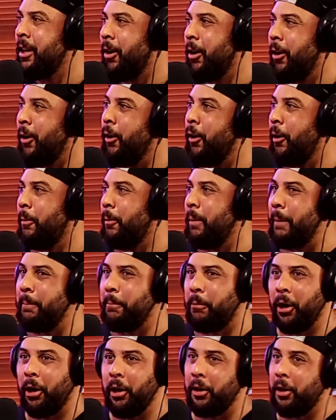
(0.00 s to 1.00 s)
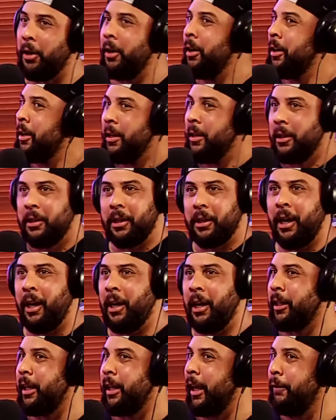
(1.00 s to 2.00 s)
"Oh, my brother uh,
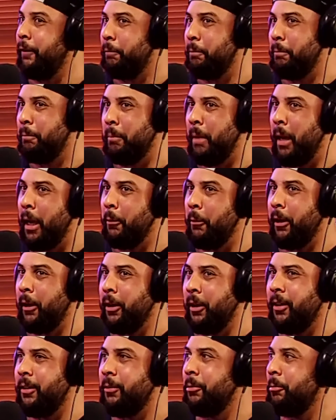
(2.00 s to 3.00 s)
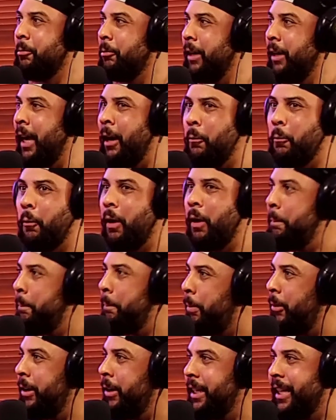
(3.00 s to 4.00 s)
gave Mayweather." At what
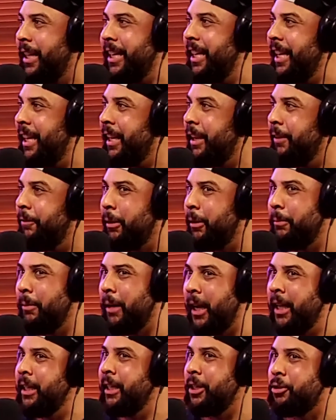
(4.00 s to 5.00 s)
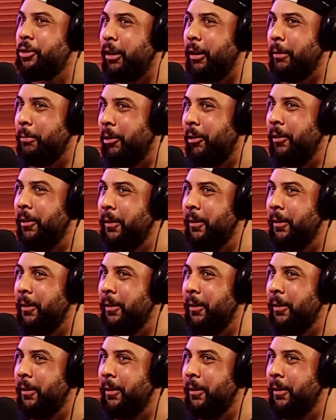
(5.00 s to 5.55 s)
point did he give him any yeah, trouble? But I